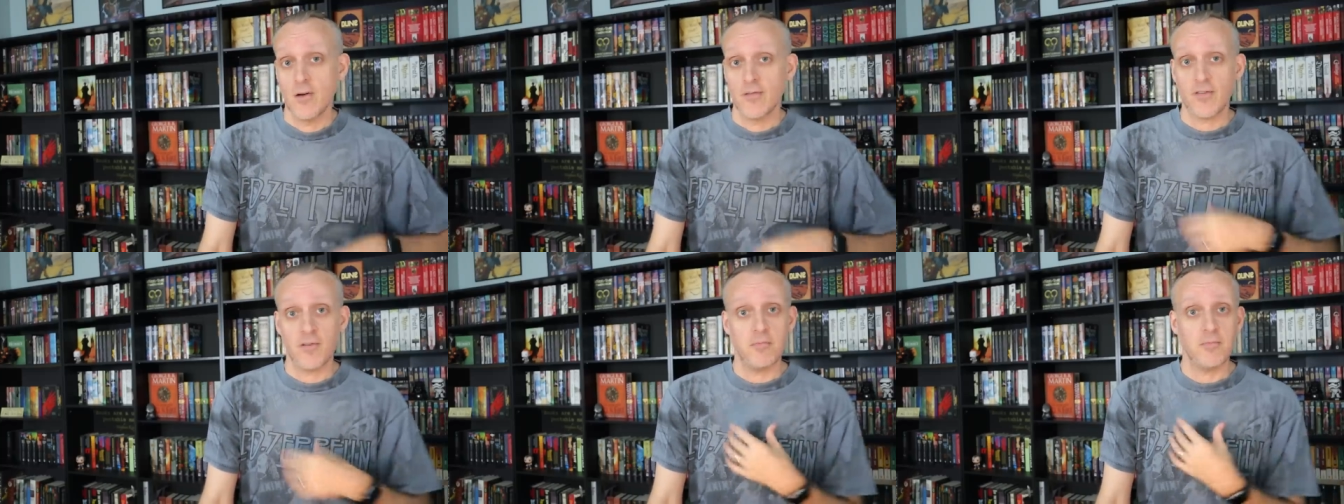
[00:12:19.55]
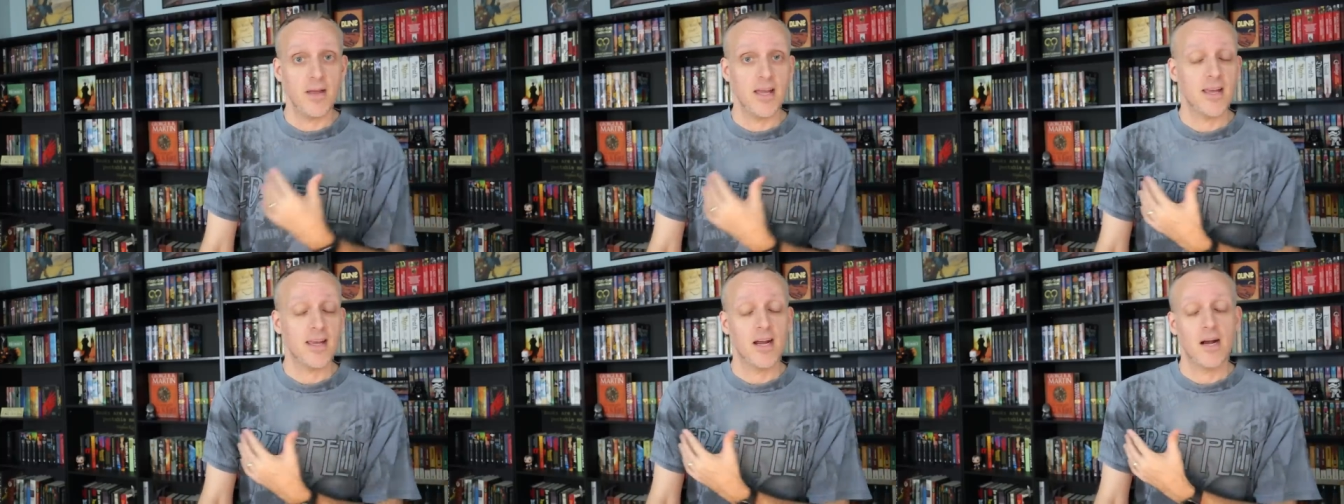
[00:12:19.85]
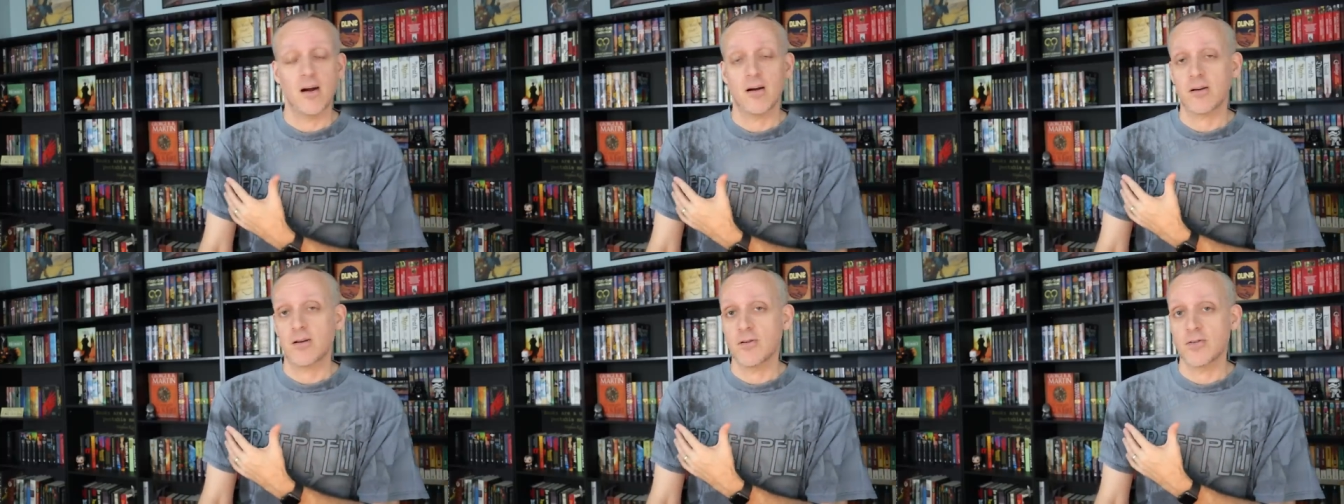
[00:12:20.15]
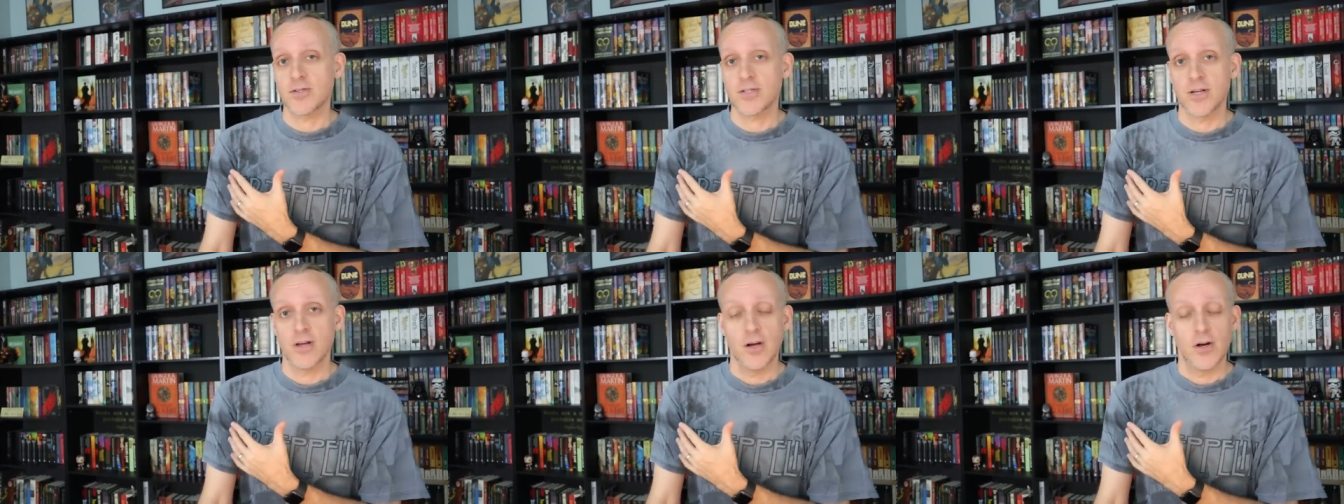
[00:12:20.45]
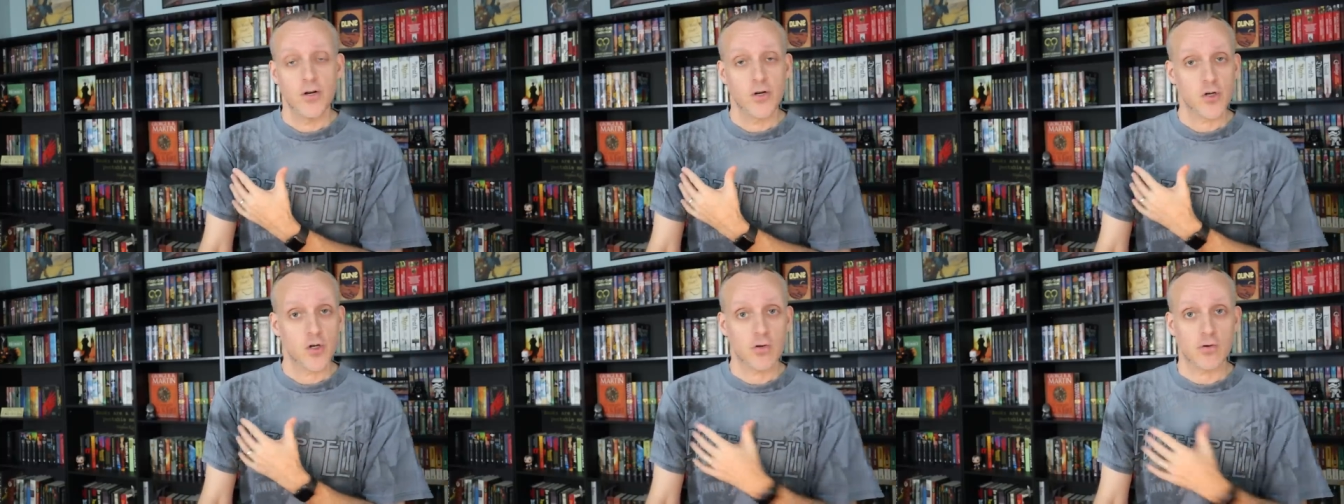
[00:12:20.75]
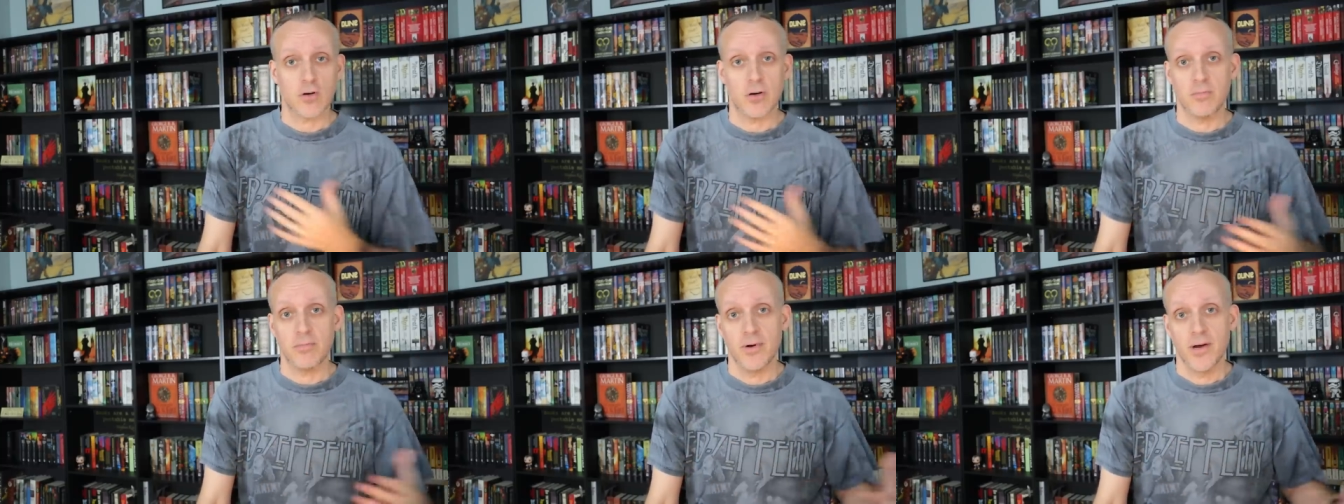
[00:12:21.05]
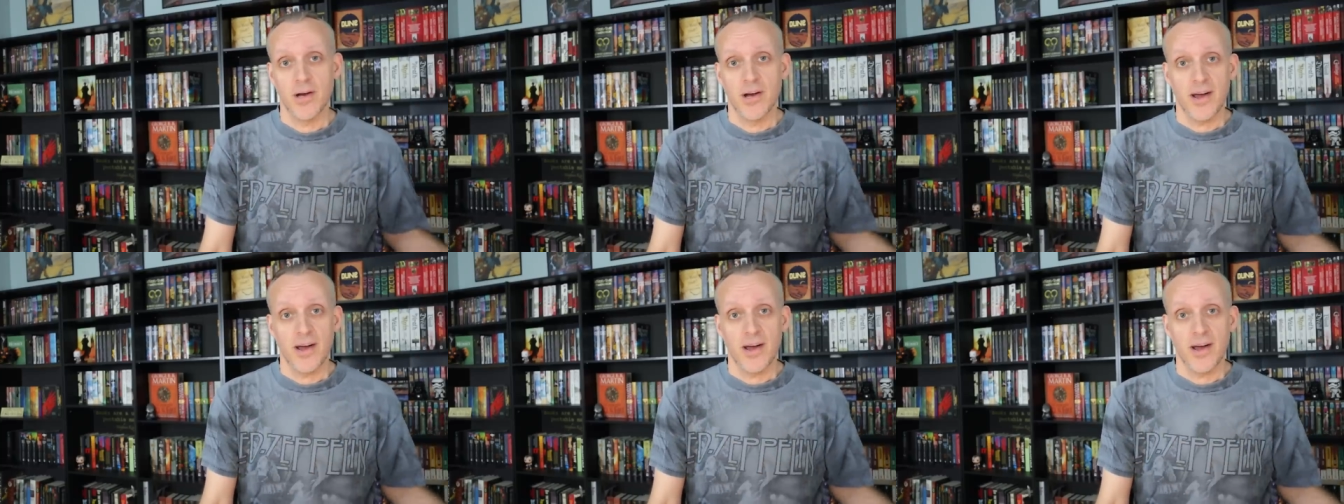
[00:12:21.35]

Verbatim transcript: For me, characters trump